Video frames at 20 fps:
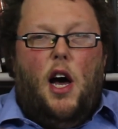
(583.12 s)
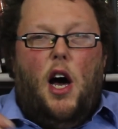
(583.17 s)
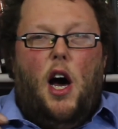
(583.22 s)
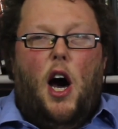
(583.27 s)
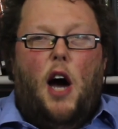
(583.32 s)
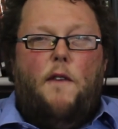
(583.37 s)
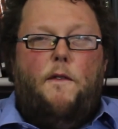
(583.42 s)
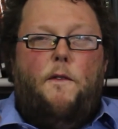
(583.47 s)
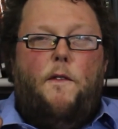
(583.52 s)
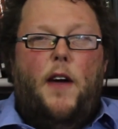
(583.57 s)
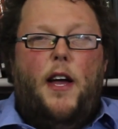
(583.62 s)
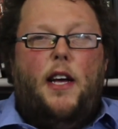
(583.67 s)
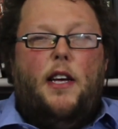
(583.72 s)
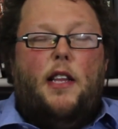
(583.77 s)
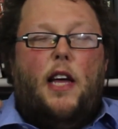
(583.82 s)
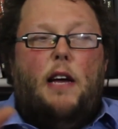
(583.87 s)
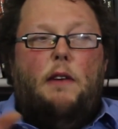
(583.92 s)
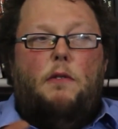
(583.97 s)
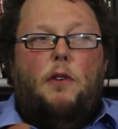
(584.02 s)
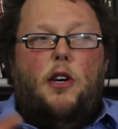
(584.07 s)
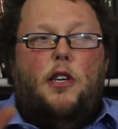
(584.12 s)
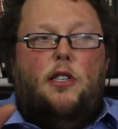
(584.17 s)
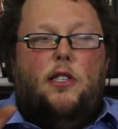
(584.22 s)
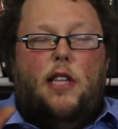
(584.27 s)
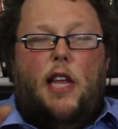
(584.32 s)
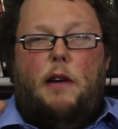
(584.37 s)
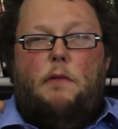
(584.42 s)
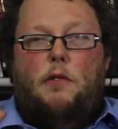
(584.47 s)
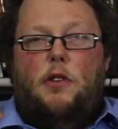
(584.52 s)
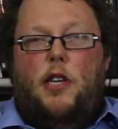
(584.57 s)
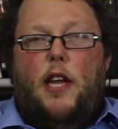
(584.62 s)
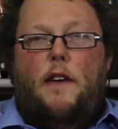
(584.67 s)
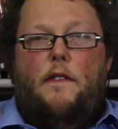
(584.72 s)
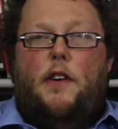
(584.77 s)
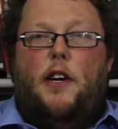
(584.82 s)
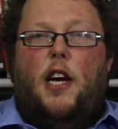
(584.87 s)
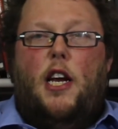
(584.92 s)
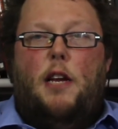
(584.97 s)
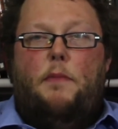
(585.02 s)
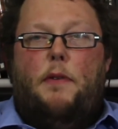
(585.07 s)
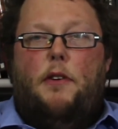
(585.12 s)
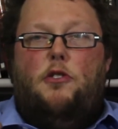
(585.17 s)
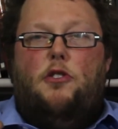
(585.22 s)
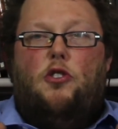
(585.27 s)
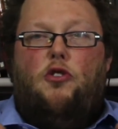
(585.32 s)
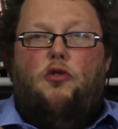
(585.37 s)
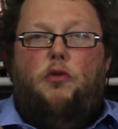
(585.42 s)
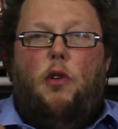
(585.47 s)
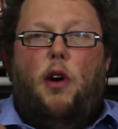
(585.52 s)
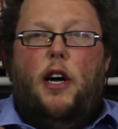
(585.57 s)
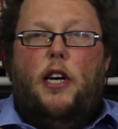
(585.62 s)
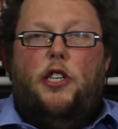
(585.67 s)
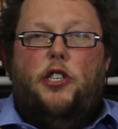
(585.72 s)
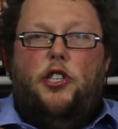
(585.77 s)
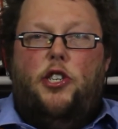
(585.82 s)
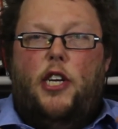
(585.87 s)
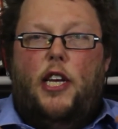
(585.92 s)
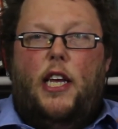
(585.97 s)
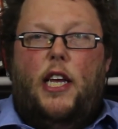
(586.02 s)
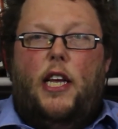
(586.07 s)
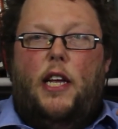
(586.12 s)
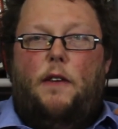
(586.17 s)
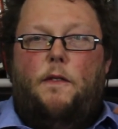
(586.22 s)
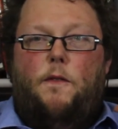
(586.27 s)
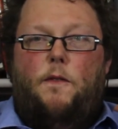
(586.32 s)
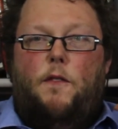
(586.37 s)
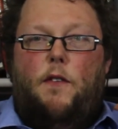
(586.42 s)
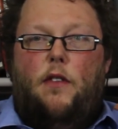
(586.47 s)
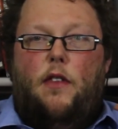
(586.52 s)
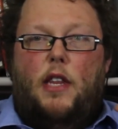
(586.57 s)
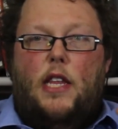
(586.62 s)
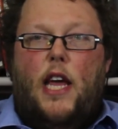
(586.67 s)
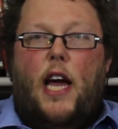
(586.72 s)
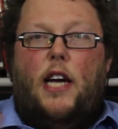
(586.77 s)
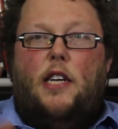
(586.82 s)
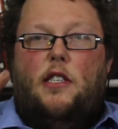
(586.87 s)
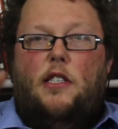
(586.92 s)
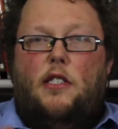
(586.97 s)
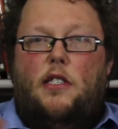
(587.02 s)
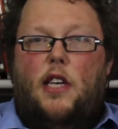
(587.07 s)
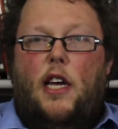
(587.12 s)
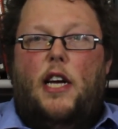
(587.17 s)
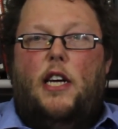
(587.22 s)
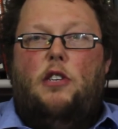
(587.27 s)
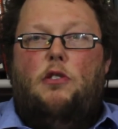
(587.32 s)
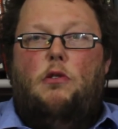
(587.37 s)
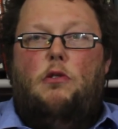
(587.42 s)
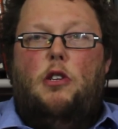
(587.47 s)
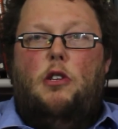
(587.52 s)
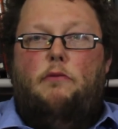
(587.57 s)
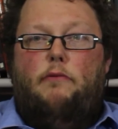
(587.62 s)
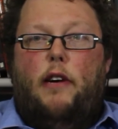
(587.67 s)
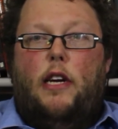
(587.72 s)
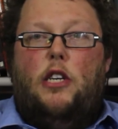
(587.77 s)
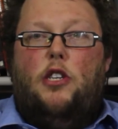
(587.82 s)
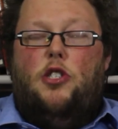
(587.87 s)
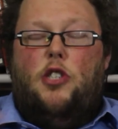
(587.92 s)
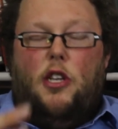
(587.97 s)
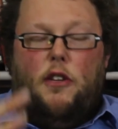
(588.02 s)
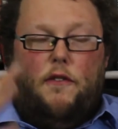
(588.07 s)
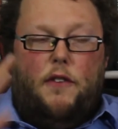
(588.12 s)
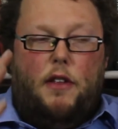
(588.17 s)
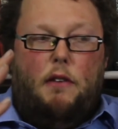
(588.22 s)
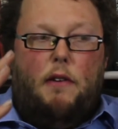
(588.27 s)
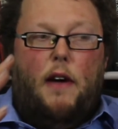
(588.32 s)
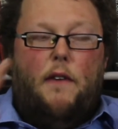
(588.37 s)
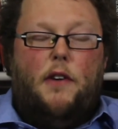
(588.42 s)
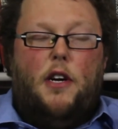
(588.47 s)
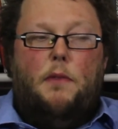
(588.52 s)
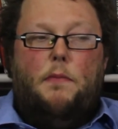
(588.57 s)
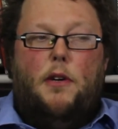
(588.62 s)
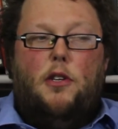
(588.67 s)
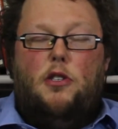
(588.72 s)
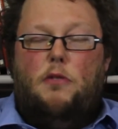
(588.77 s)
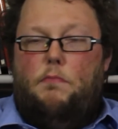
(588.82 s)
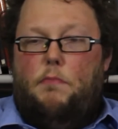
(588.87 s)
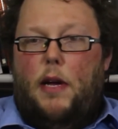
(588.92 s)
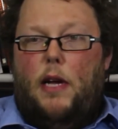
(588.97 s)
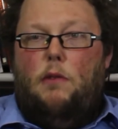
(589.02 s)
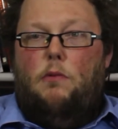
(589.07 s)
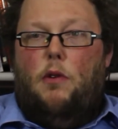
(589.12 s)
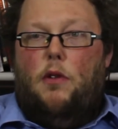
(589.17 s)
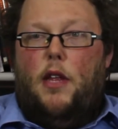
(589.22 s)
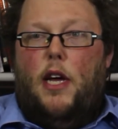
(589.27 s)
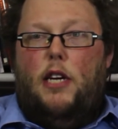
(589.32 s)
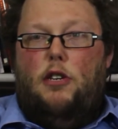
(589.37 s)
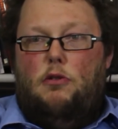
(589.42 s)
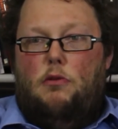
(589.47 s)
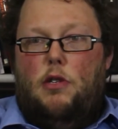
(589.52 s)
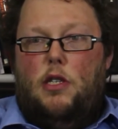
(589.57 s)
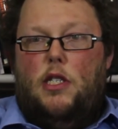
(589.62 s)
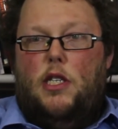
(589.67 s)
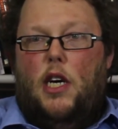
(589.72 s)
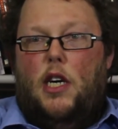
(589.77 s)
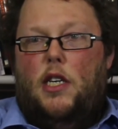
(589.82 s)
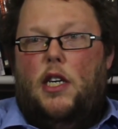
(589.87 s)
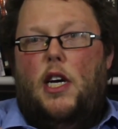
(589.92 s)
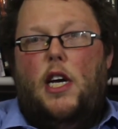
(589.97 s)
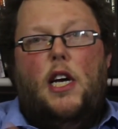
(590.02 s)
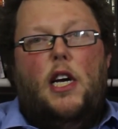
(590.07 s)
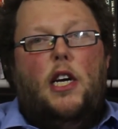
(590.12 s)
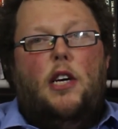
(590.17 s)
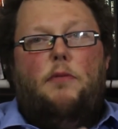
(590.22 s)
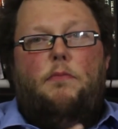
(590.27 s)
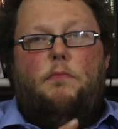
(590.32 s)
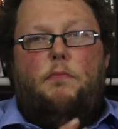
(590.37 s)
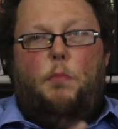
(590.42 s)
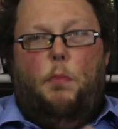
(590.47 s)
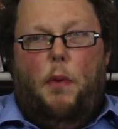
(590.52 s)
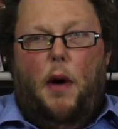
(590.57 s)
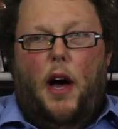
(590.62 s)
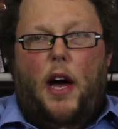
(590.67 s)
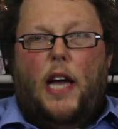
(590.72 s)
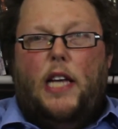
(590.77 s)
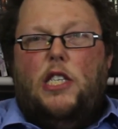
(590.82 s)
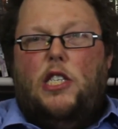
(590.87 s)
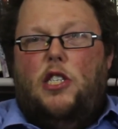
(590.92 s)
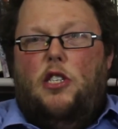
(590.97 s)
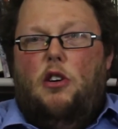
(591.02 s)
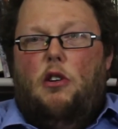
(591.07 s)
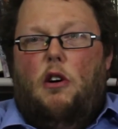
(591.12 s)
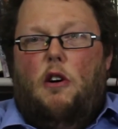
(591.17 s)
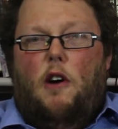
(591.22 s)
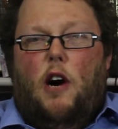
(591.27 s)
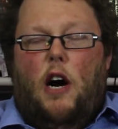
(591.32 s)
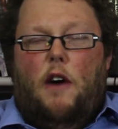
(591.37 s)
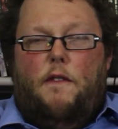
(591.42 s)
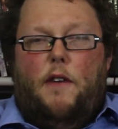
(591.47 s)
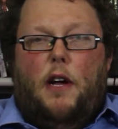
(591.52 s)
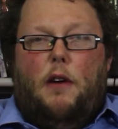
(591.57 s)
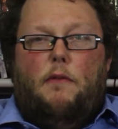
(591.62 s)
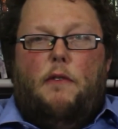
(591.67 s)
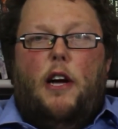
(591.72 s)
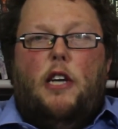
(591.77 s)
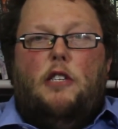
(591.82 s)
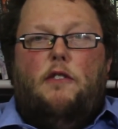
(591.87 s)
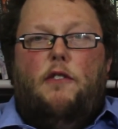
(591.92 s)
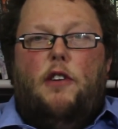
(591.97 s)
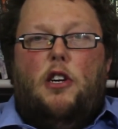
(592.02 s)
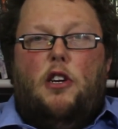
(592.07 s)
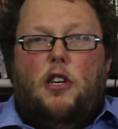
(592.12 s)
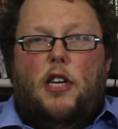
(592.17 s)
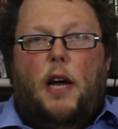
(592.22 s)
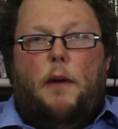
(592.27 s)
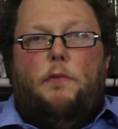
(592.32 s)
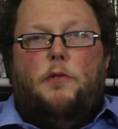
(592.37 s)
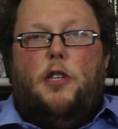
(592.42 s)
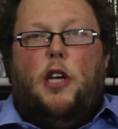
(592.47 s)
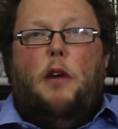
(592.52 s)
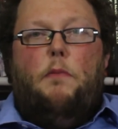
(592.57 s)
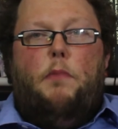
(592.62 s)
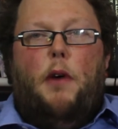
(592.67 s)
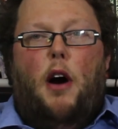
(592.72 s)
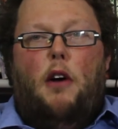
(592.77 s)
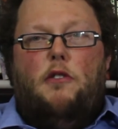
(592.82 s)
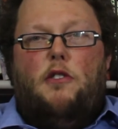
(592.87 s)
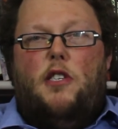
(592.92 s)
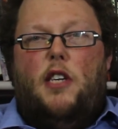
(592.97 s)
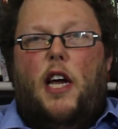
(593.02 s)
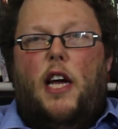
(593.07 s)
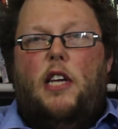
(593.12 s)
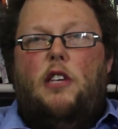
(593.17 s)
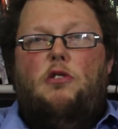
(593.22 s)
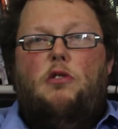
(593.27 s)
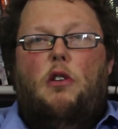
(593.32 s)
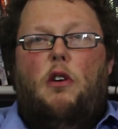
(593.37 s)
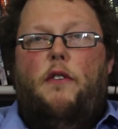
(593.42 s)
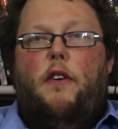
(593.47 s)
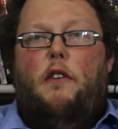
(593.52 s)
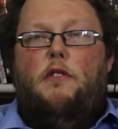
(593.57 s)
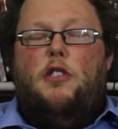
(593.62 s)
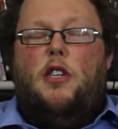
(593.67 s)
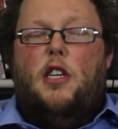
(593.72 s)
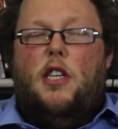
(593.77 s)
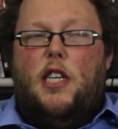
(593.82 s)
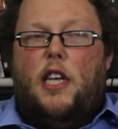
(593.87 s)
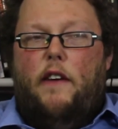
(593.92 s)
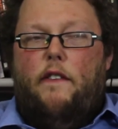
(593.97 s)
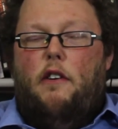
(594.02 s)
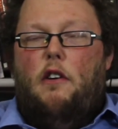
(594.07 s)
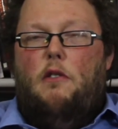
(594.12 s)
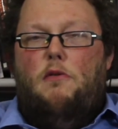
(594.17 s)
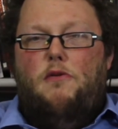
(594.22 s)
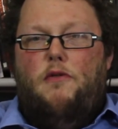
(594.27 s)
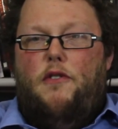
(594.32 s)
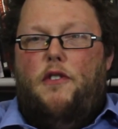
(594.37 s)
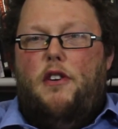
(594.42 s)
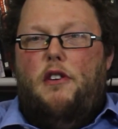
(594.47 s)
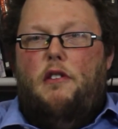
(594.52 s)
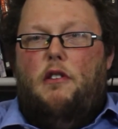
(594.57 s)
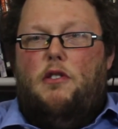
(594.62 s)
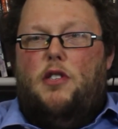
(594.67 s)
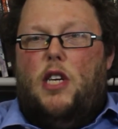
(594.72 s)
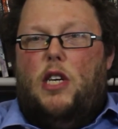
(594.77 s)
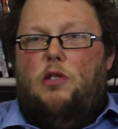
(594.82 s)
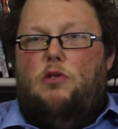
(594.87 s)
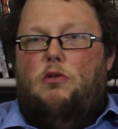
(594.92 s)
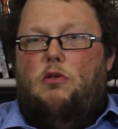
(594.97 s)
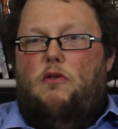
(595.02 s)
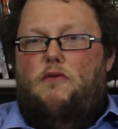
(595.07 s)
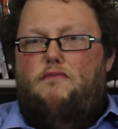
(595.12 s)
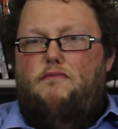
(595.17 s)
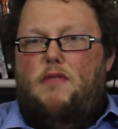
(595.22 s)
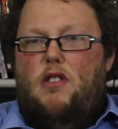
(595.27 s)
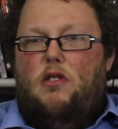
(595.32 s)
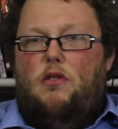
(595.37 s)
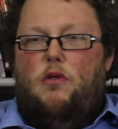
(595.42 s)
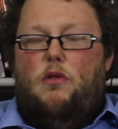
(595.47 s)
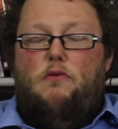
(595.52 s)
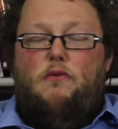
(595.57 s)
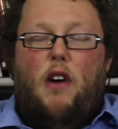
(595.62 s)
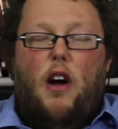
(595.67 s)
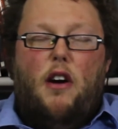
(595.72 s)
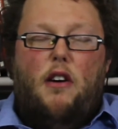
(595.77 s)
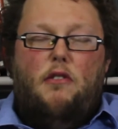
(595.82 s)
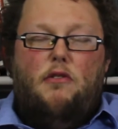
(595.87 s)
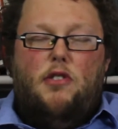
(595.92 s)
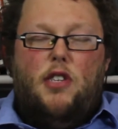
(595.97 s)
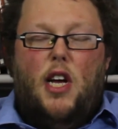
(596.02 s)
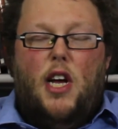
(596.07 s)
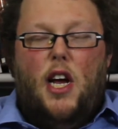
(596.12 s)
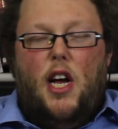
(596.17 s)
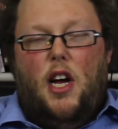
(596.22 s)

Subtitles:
I think they were never going to be able to quite achieve the excellence they had already reached. I don't think they were ever going to be able to beat what they'd already done. But it's still, I think, a relatively good episode. But I would say, sort of, if I was going to give it a review, I'd say sort of middle of the road.